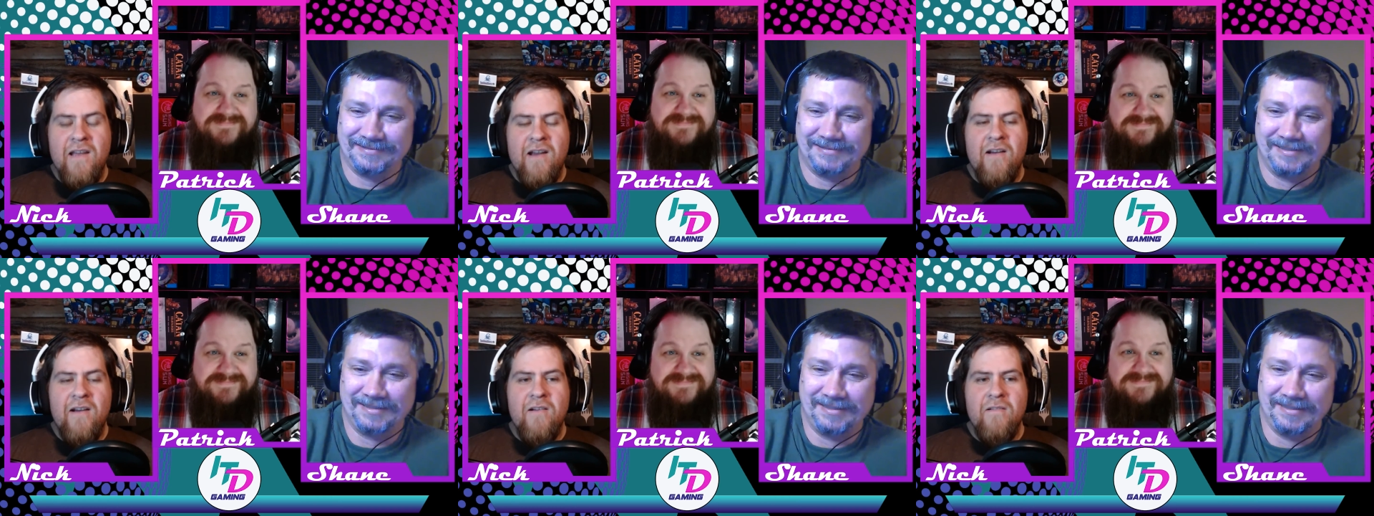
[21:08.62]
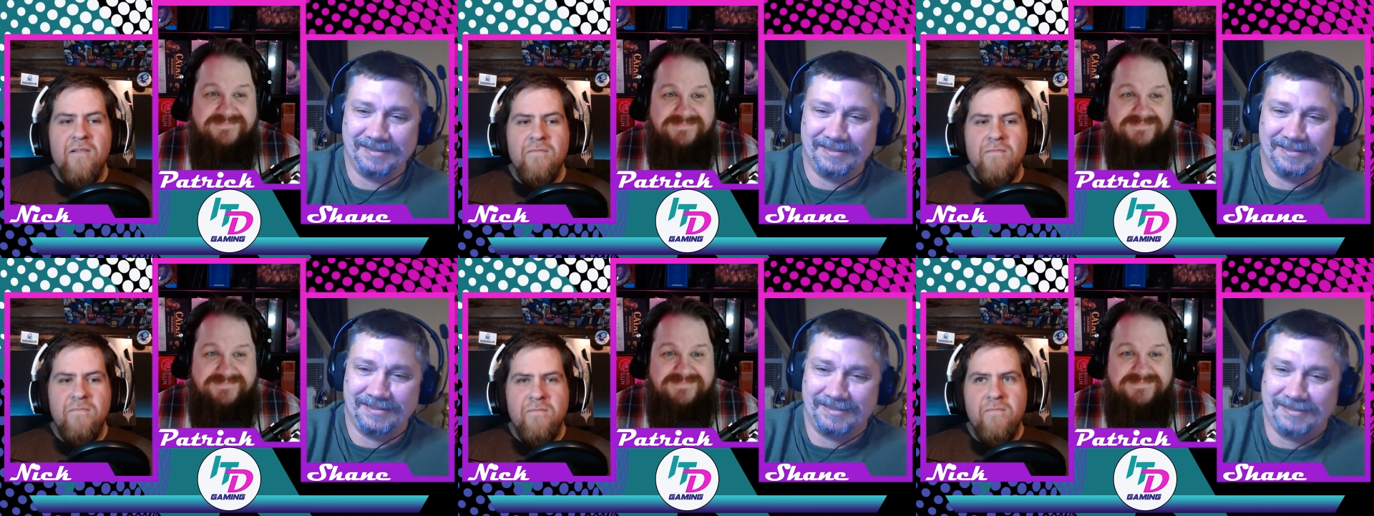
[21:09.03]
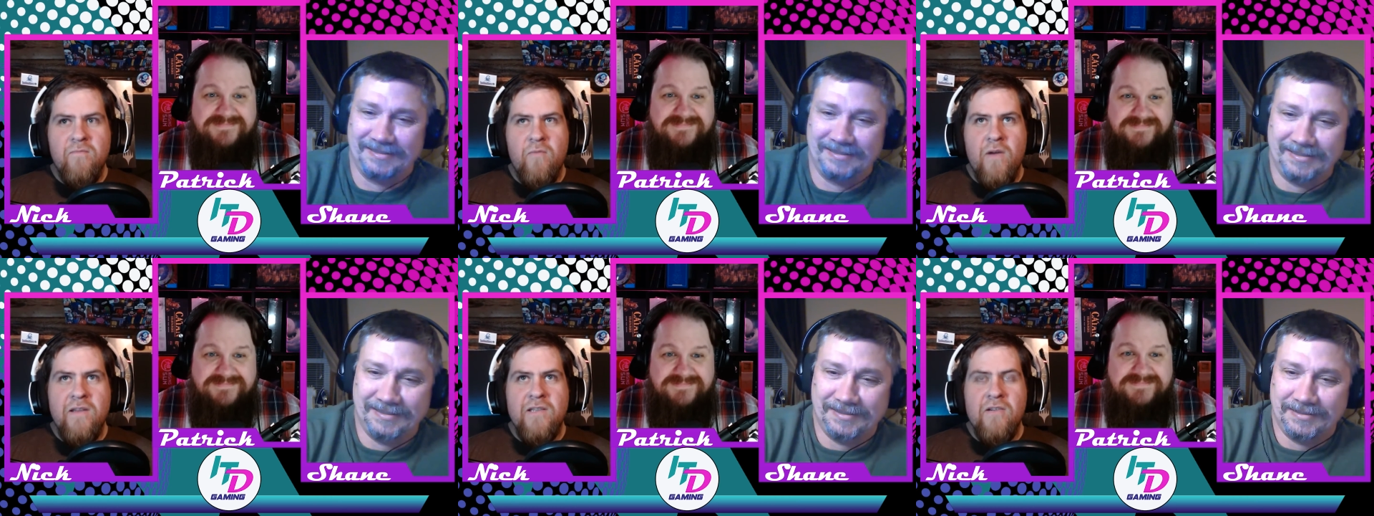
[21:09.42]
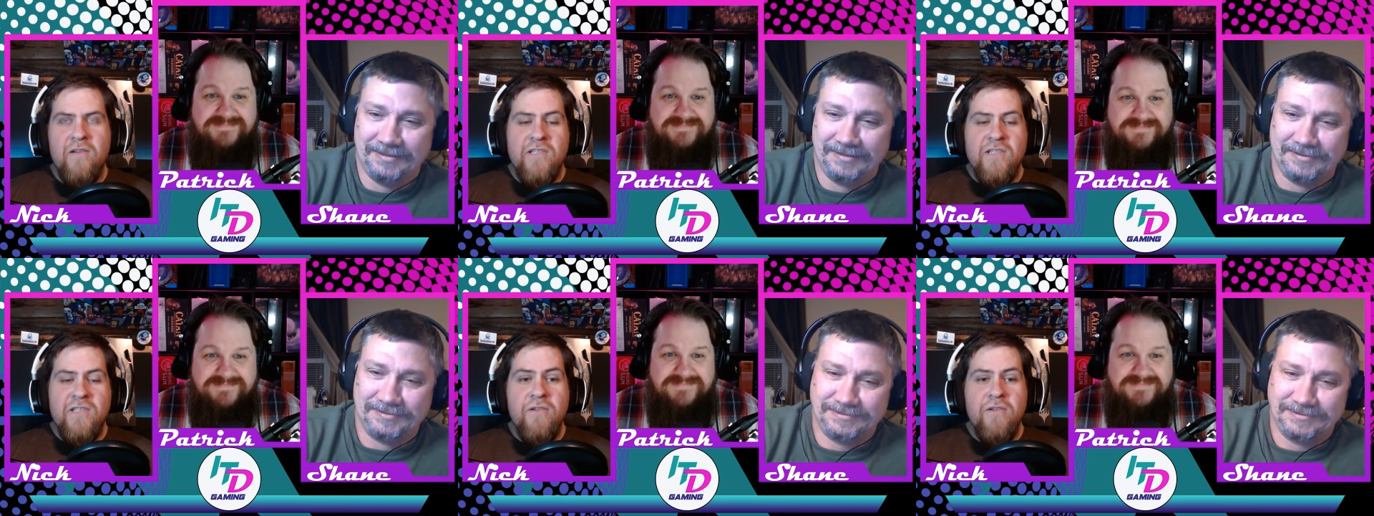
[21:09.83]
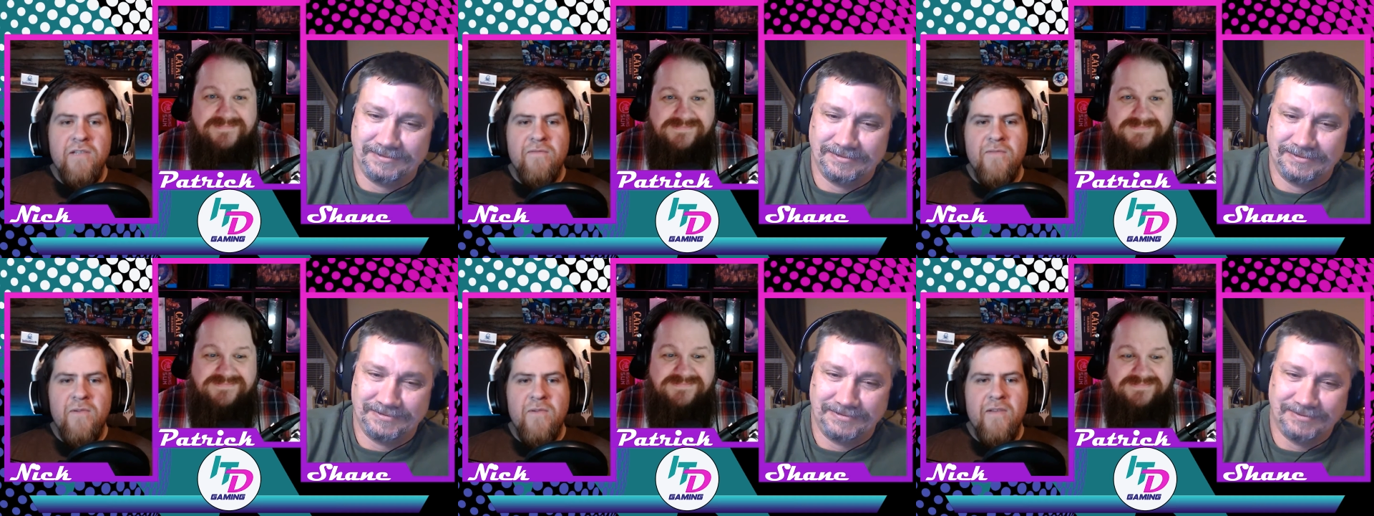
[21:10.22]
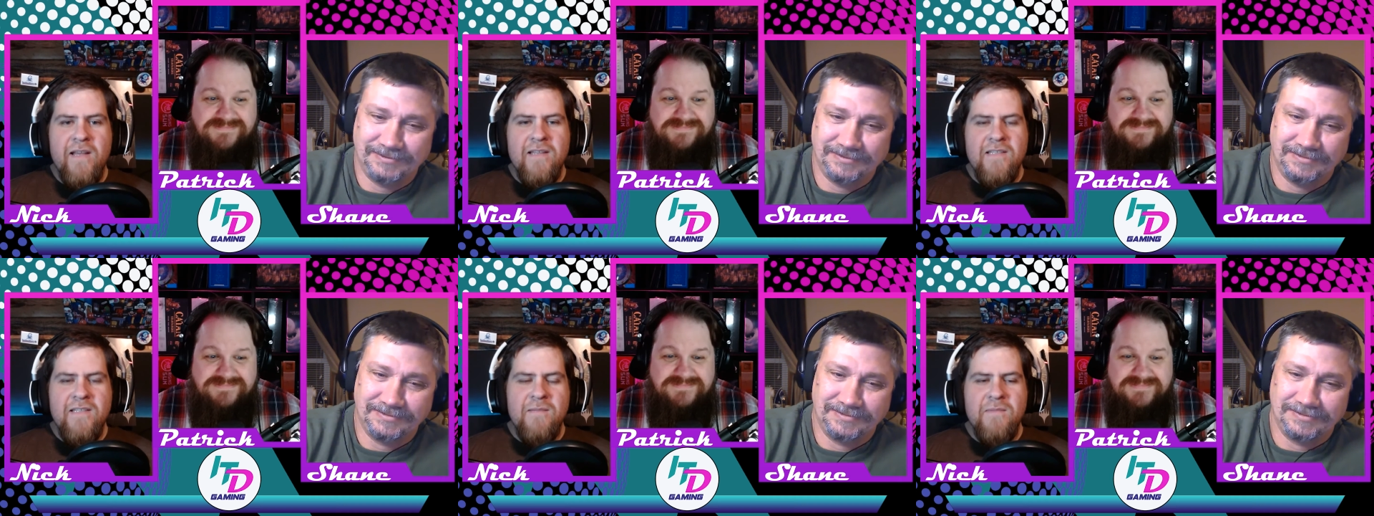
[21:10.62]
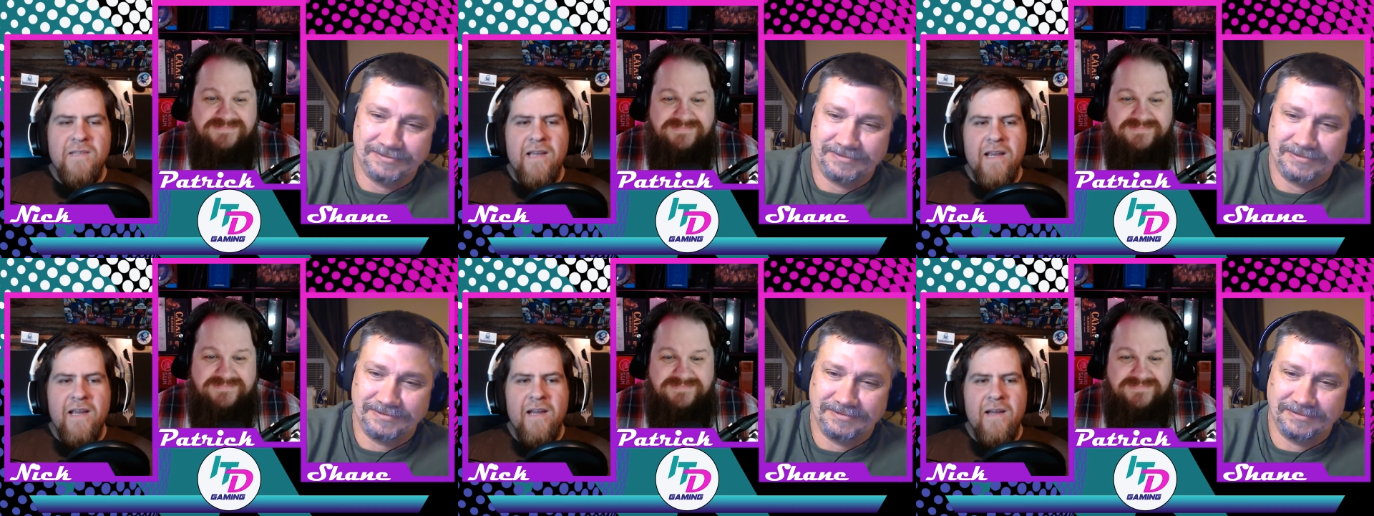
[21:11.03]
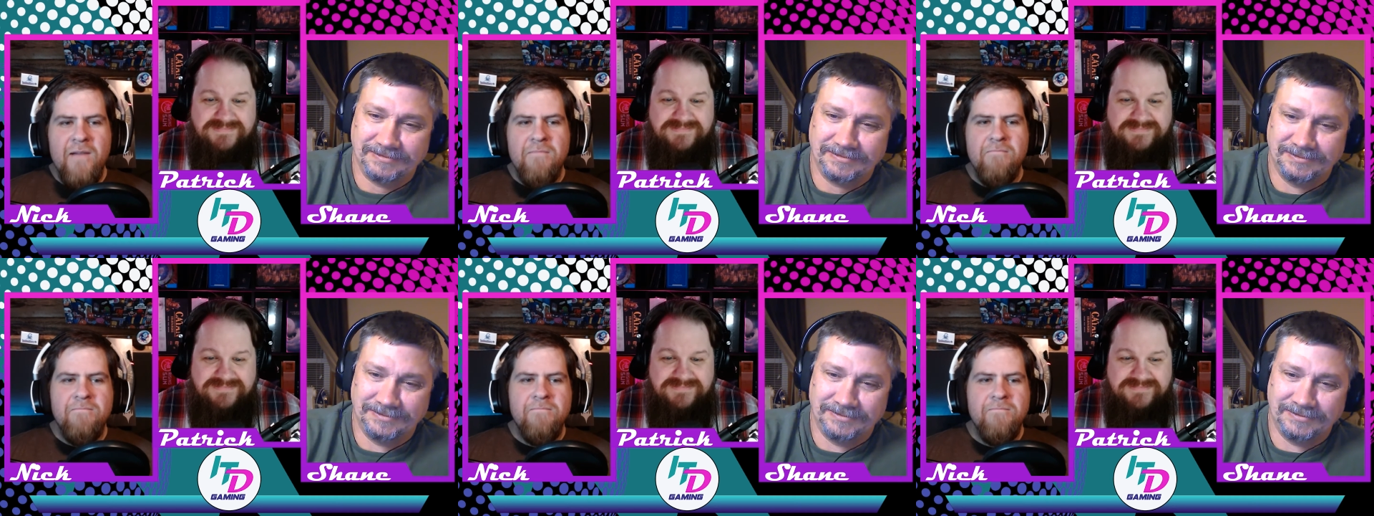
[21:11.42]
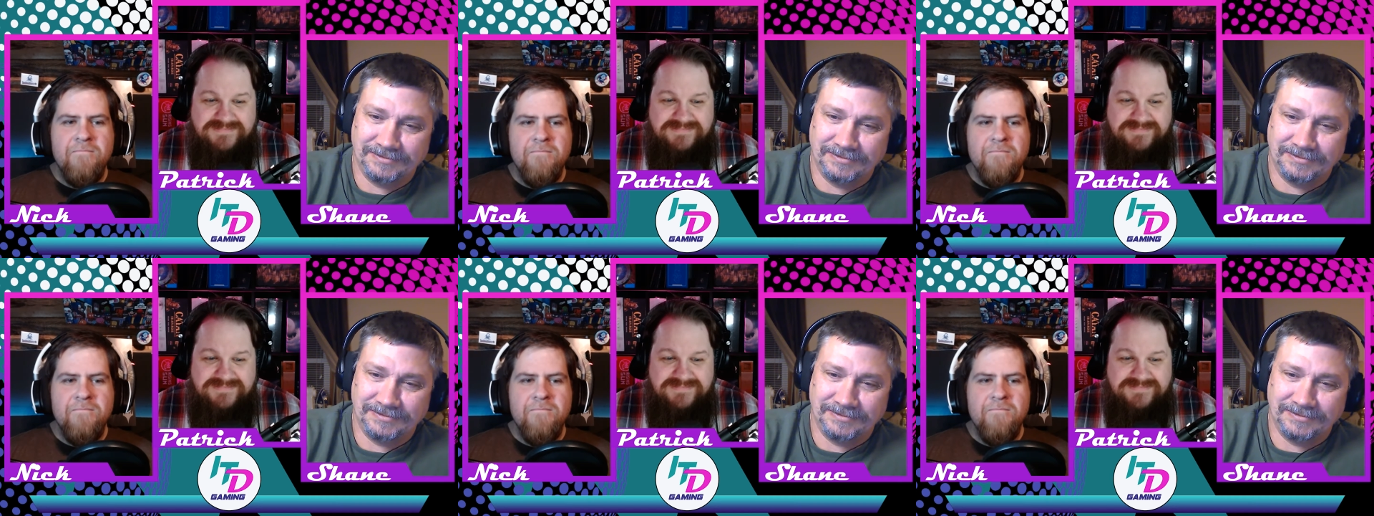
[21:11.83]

Speaker 1: They're what they're searching for. That seems like a.